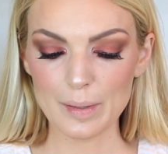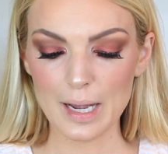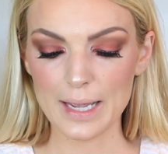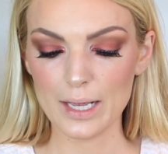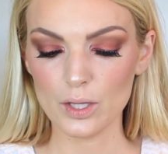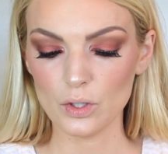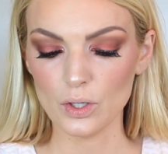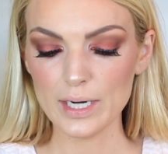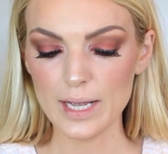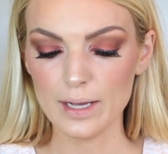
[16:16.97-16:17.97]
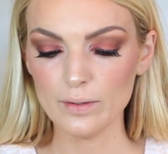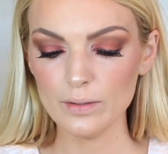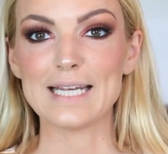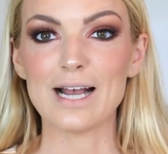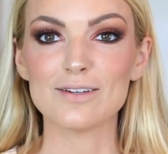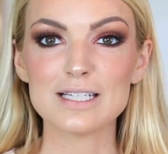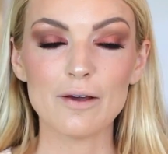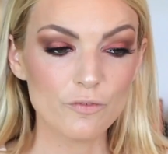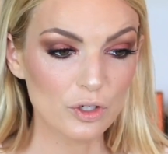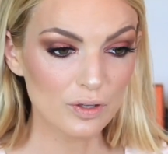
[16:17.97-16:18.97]
by L'Oreal. Now it's
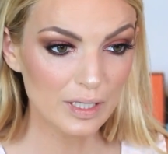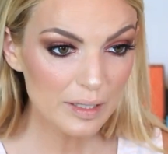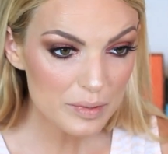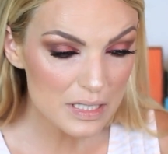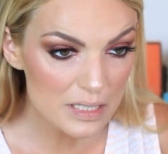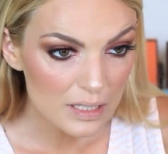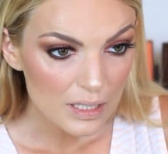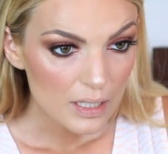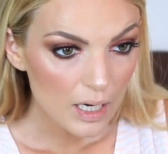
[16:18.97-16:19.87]
time for lips.